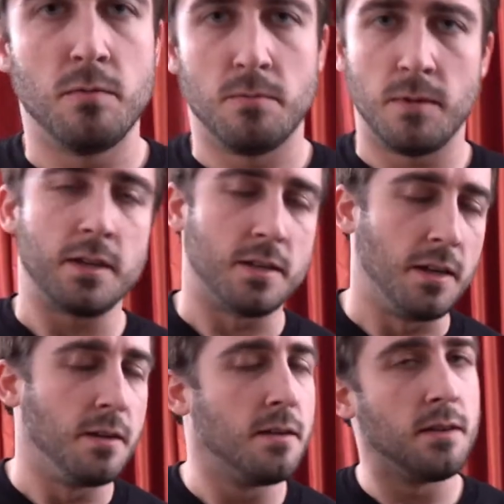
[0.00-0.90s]
like I
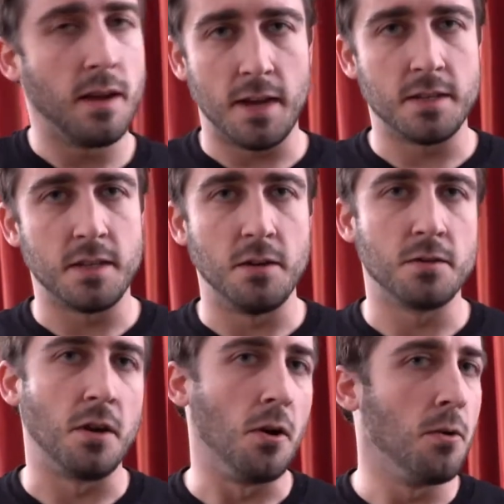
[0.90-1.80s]
said, as the years
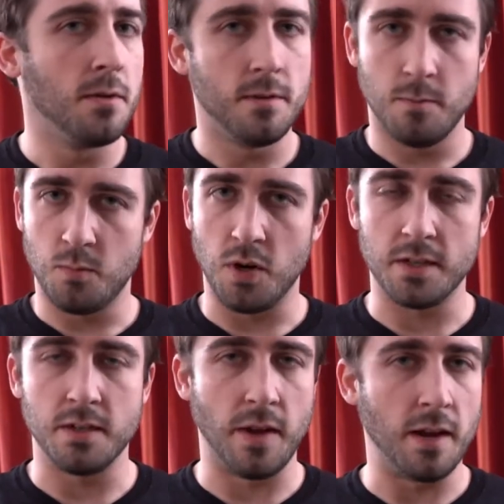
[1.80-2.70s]
go,
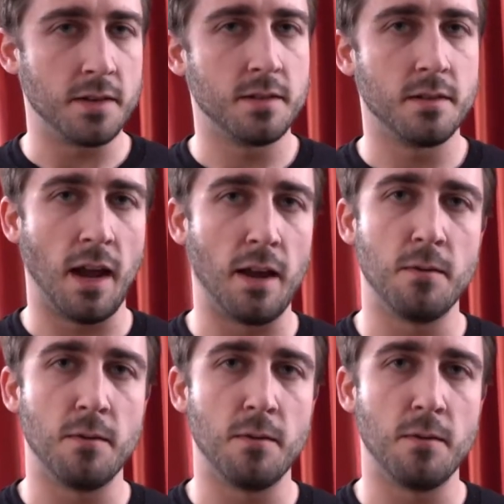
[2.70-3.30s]
products advance, and